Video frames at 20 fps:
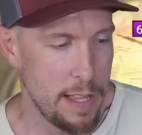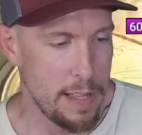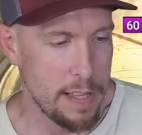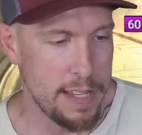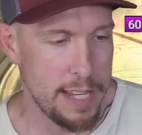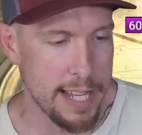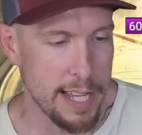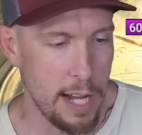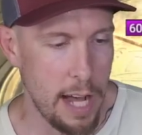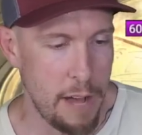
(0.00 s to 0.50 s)

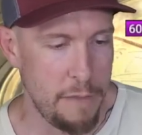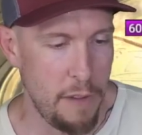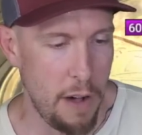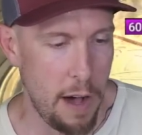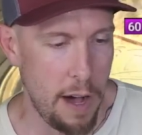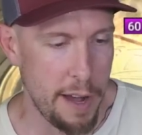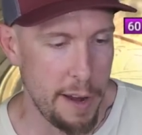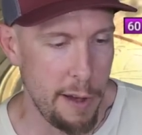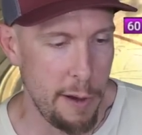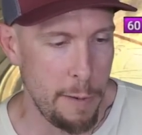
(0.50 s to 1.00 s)
Take it off
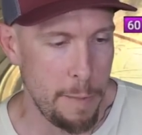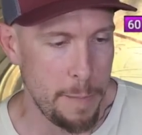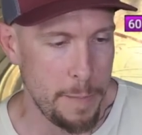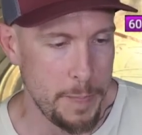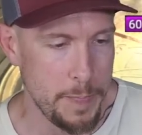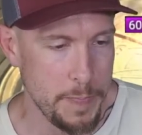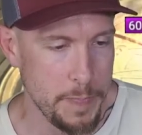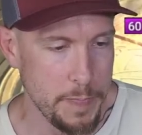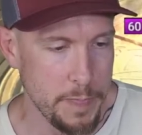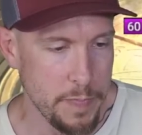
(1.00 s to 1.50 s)
auto.
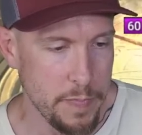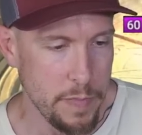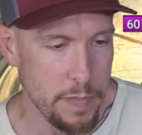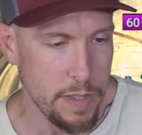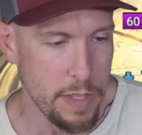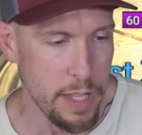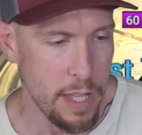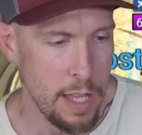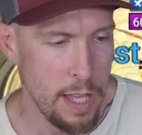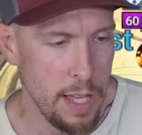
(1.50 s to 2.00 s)

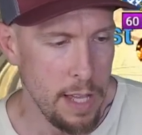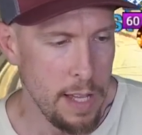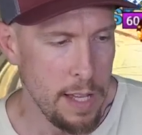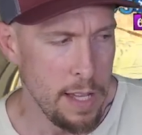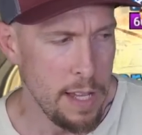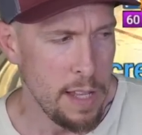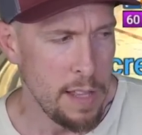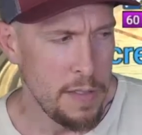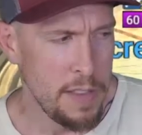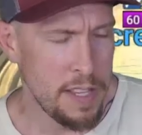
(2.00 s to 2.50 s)

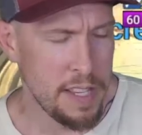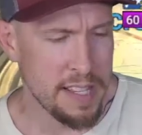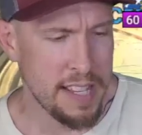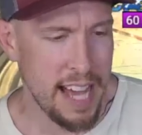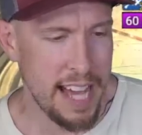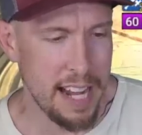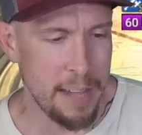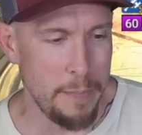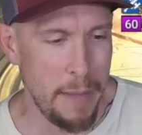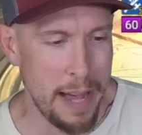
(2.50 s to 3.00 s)
This is
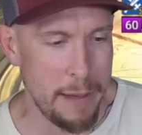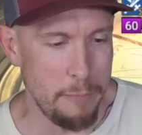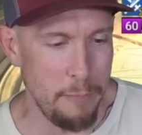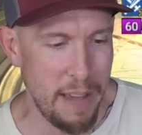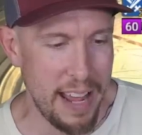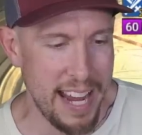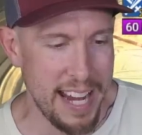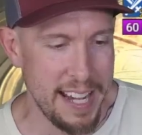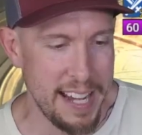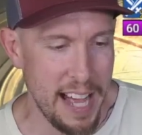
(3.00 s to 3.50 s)
kind of my
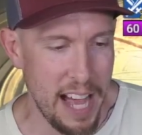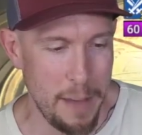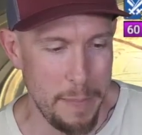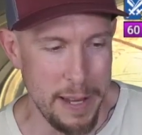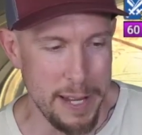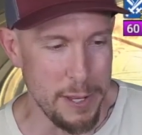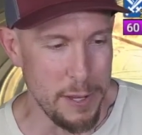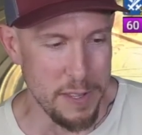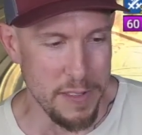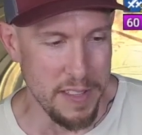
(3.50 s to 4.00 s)
main. I've
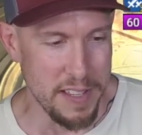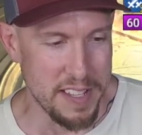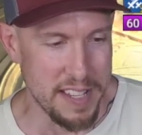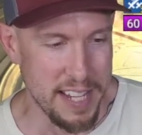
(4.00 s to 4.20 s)
been using this